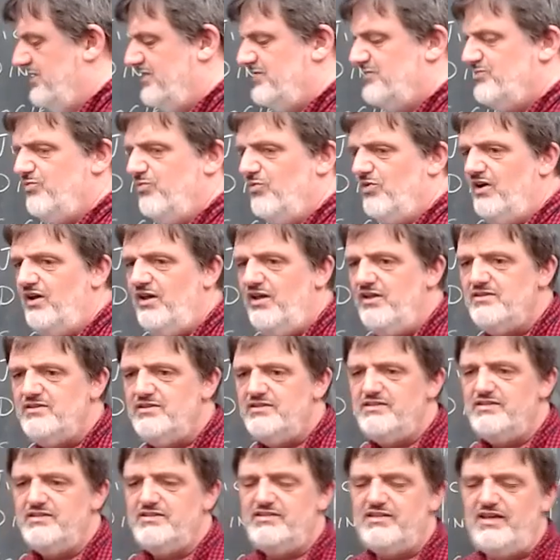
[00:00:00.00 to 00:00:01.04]
there's one
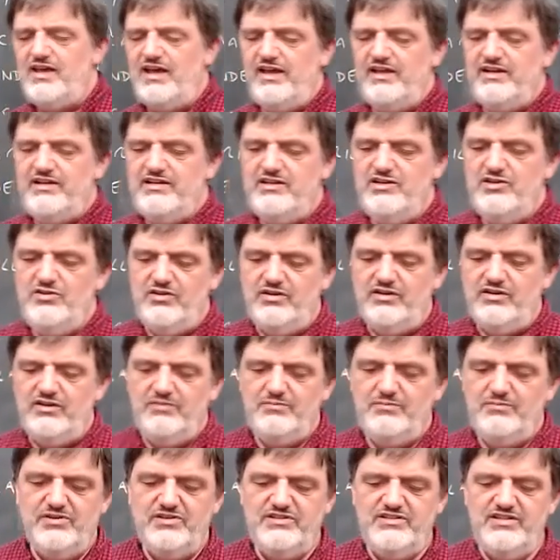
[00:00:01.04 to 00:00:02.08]
society
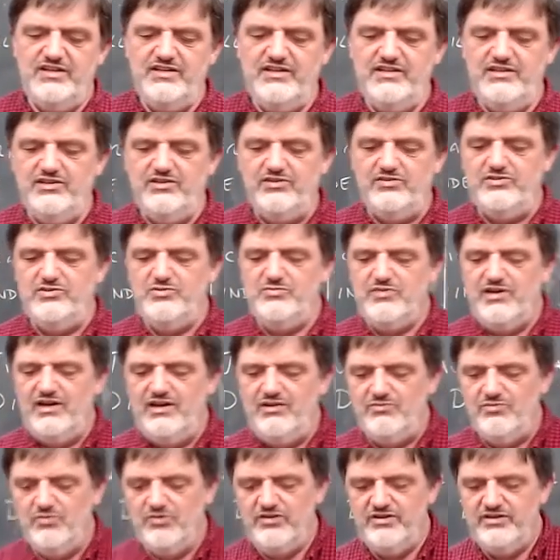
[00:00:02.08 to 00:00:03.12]
in particular you
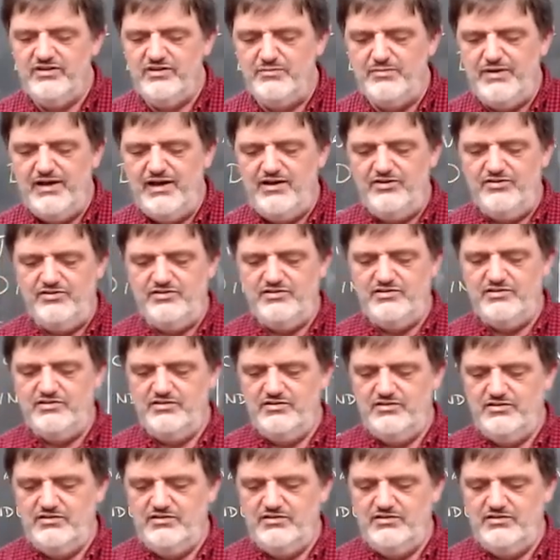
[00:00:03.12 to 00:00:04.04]
might worry about.